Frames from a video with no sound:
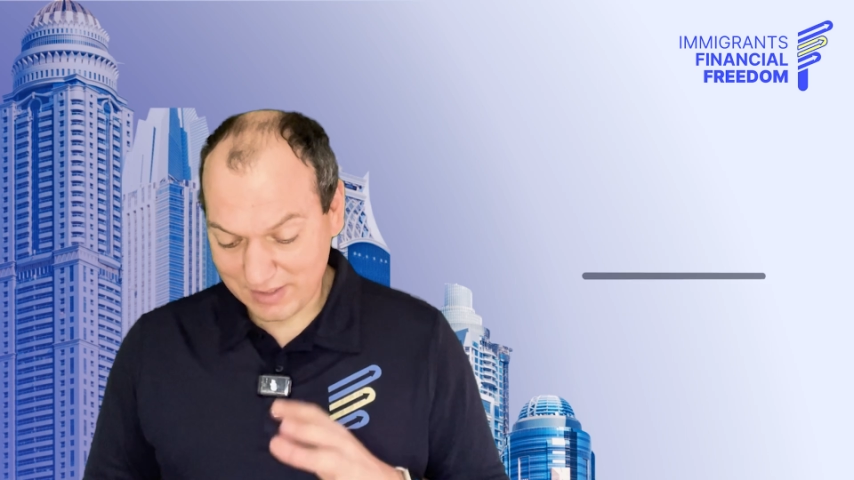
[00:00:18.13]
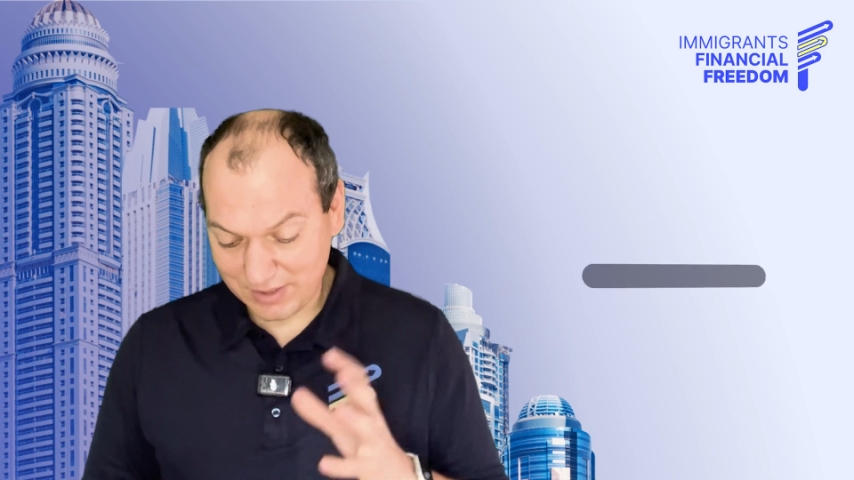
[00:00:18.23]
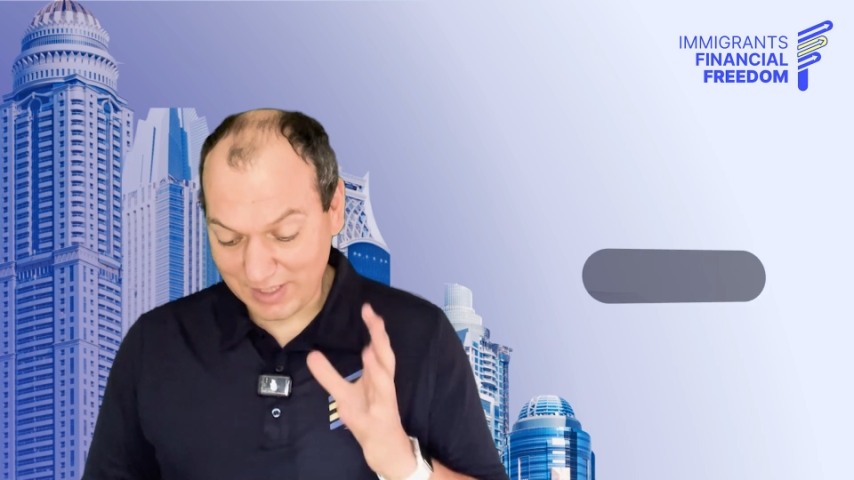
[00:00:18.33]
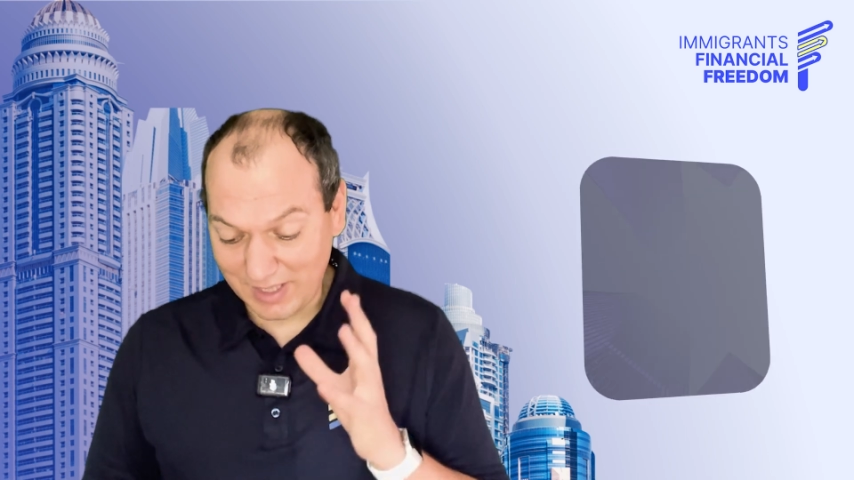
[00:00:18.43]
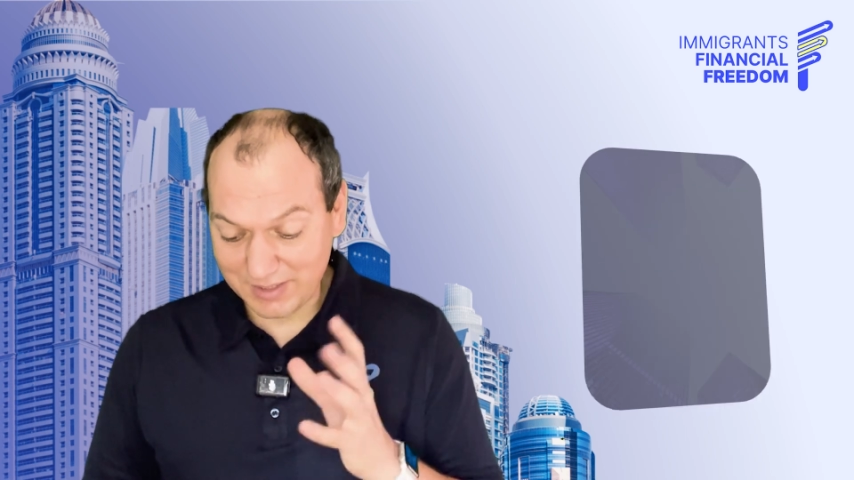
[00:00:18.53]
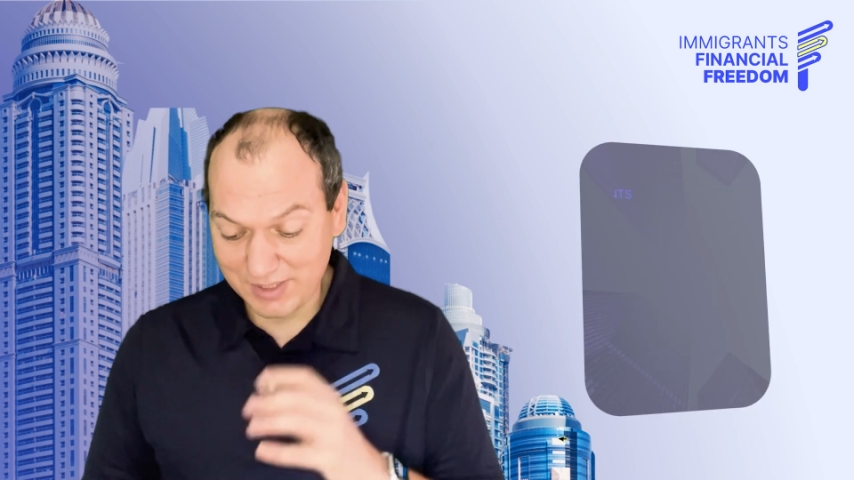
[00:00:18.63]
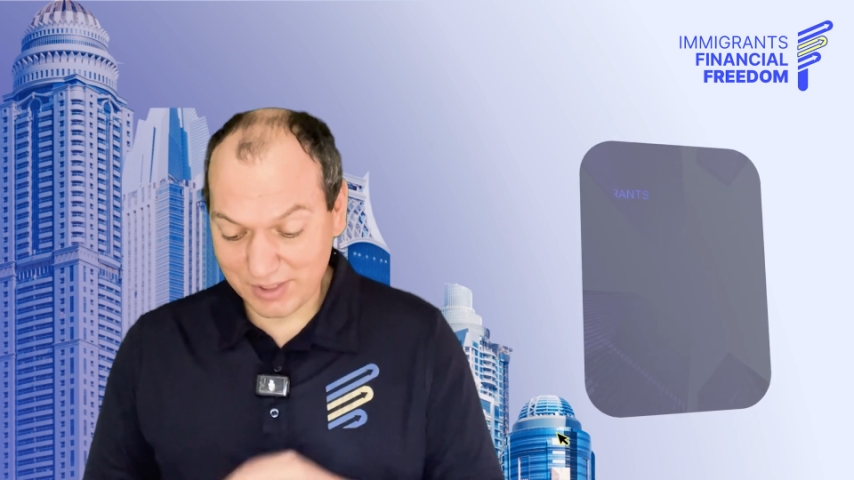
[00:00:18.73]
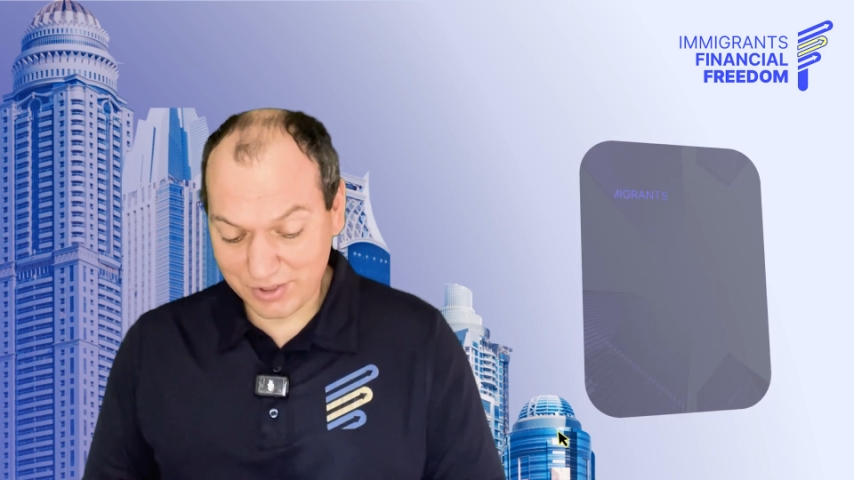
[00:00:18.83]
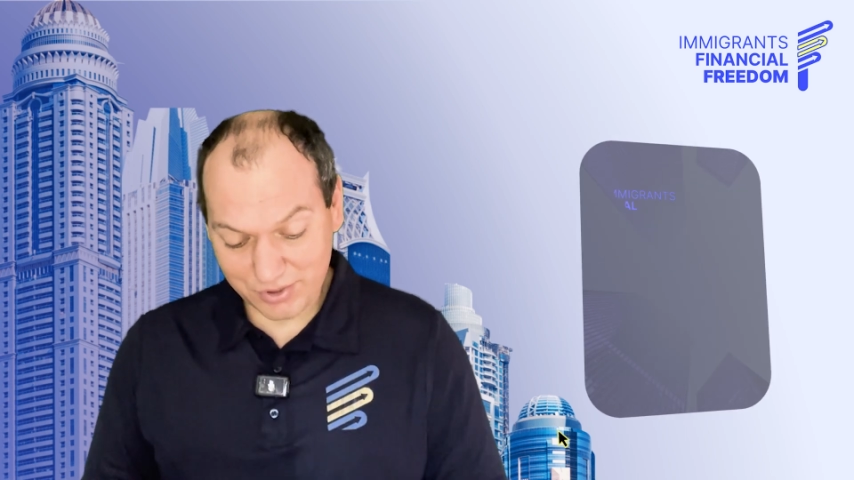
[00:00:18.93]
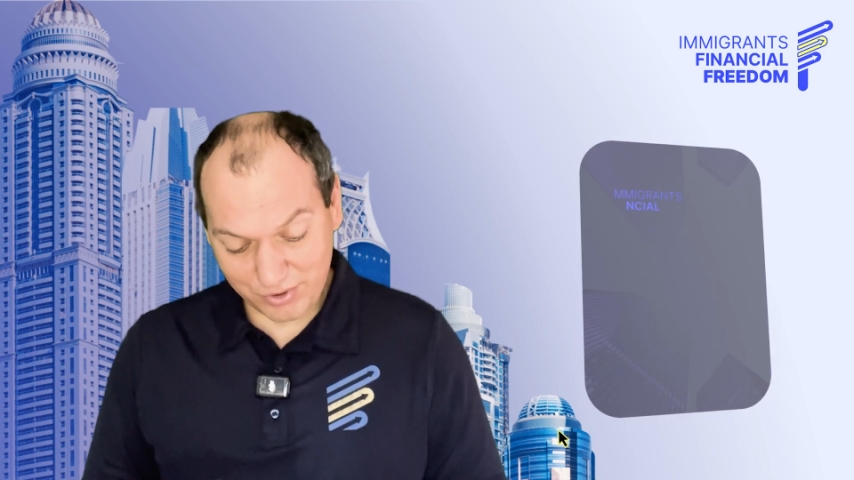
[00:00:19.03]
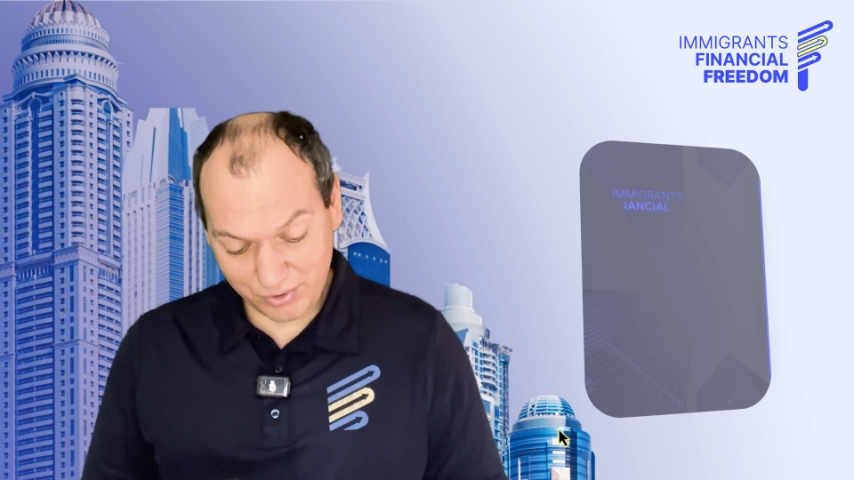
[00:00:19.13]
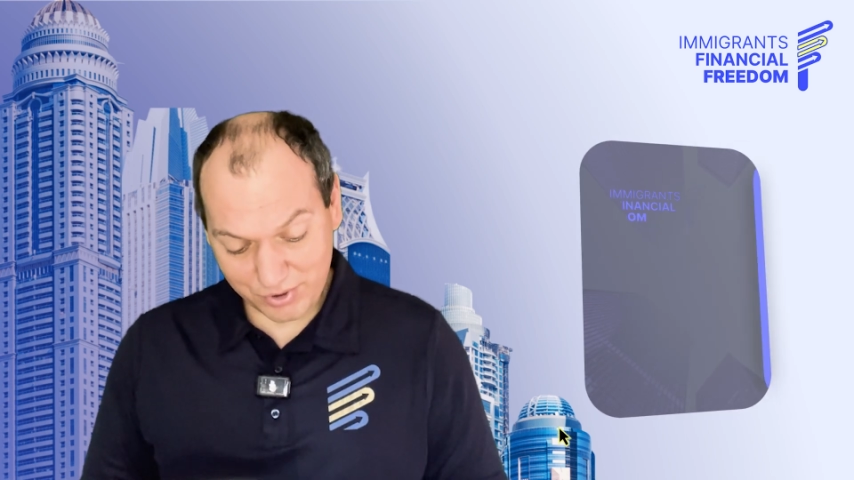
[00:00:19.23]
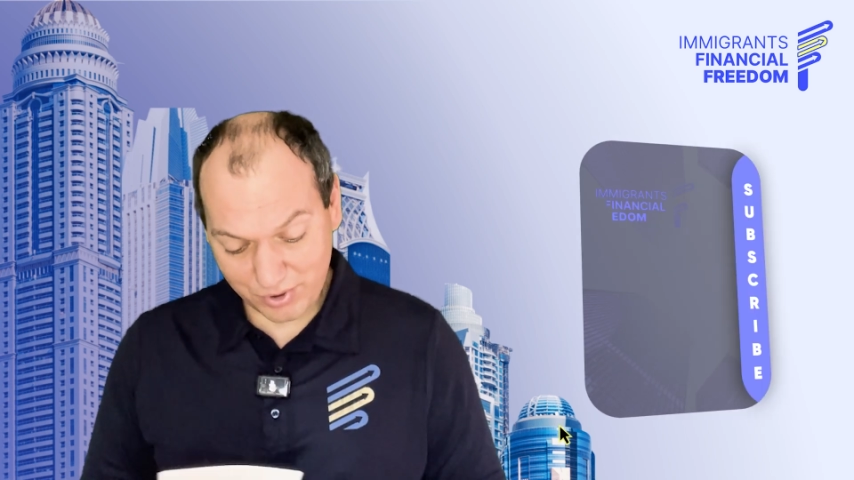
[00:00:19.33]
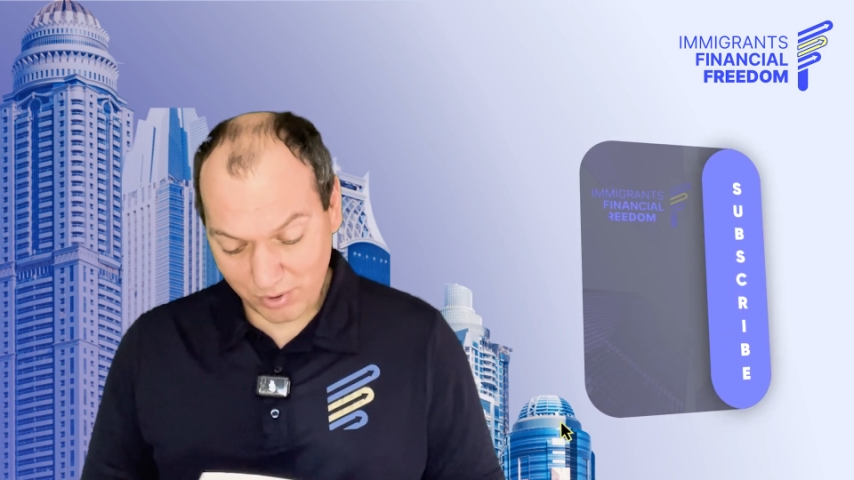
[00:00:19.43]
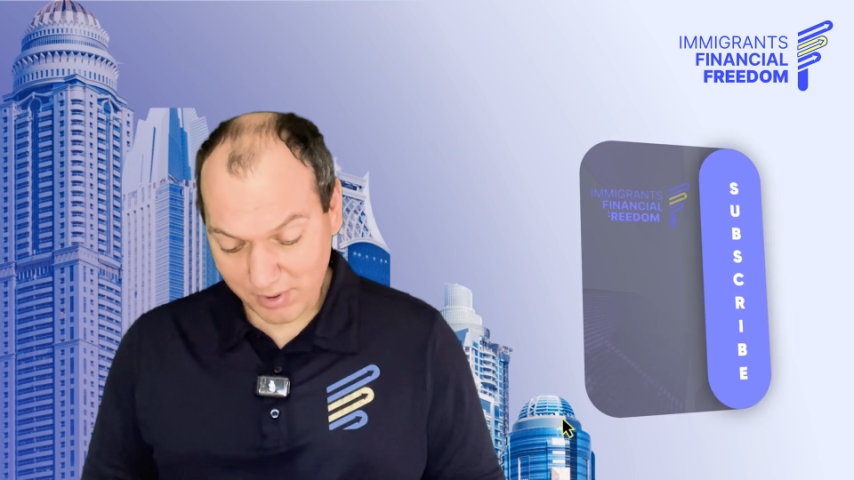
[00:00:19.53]
tells us two
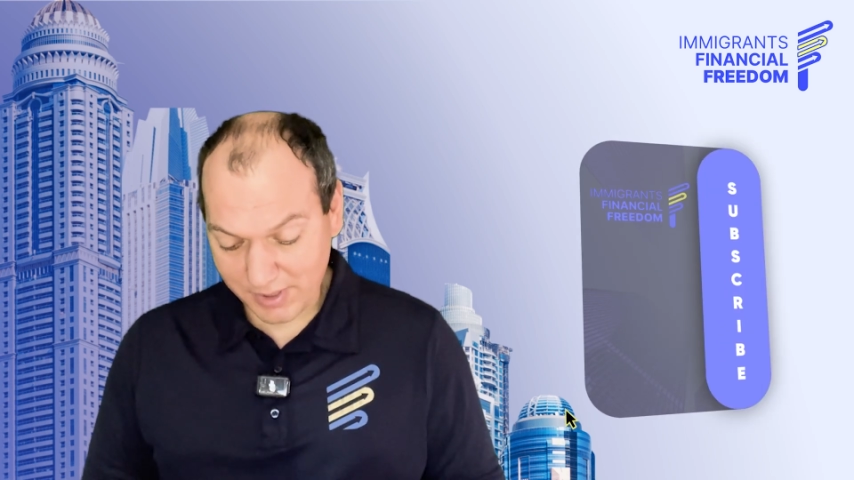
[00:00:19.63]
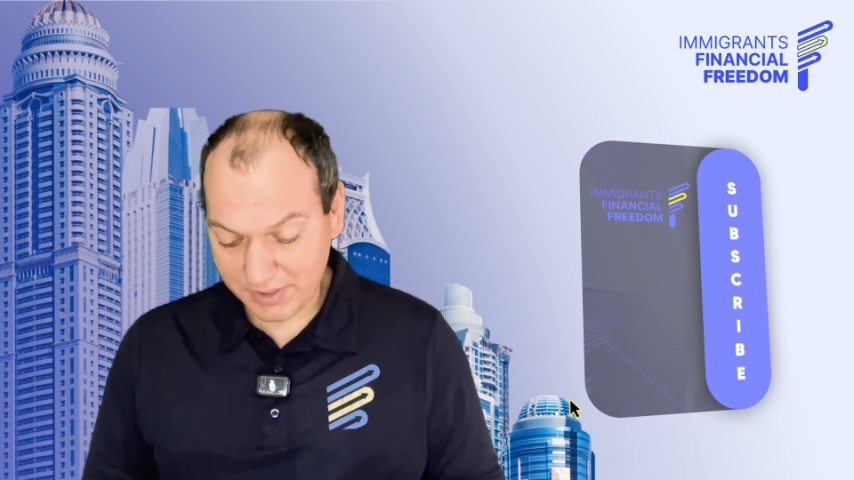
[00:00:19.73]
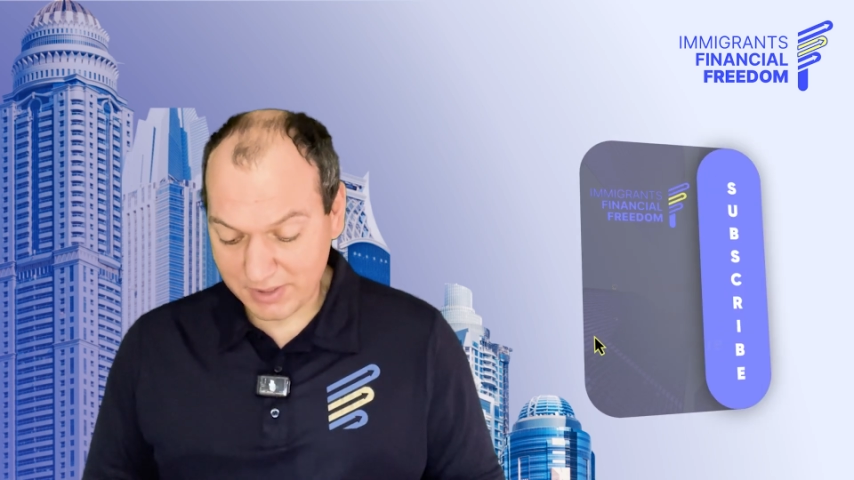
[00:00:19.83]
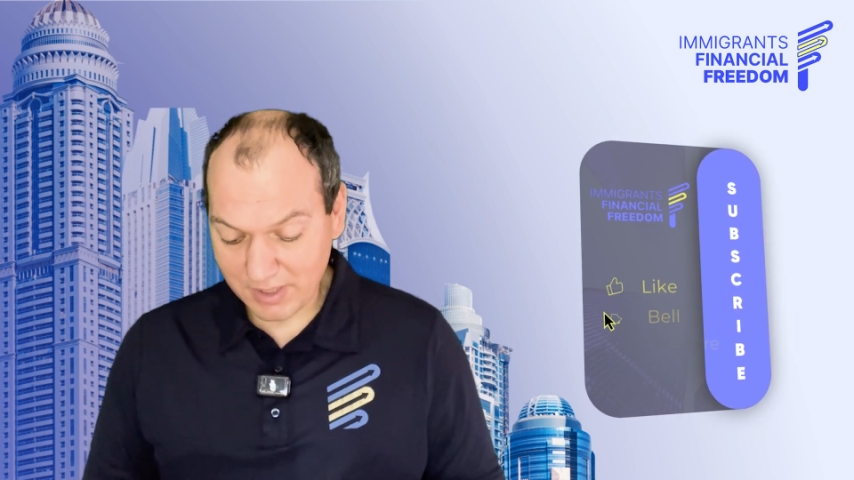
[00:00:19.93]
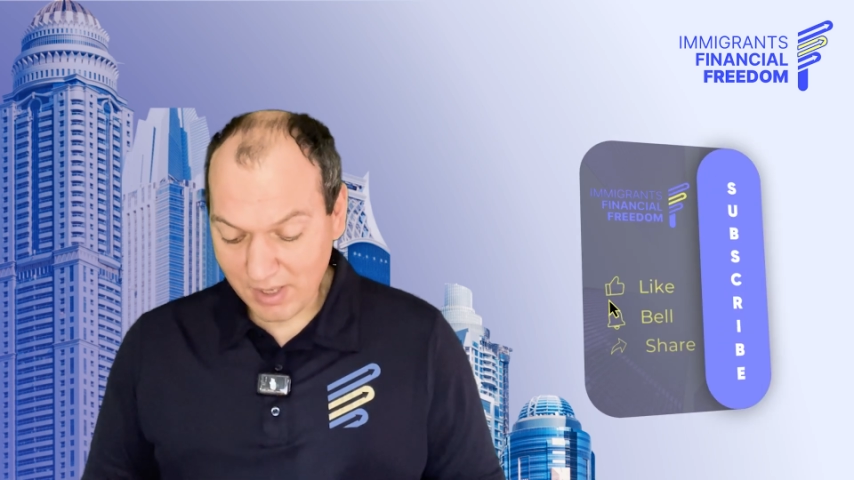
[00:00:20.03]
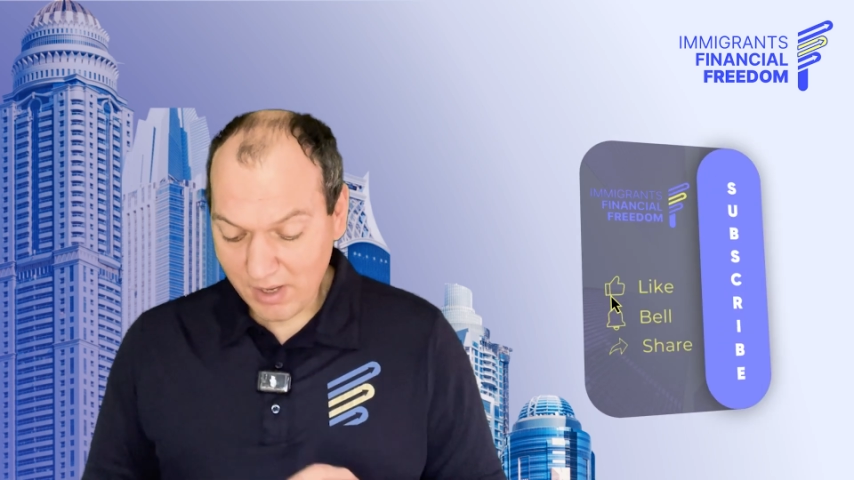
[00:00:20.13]
stories.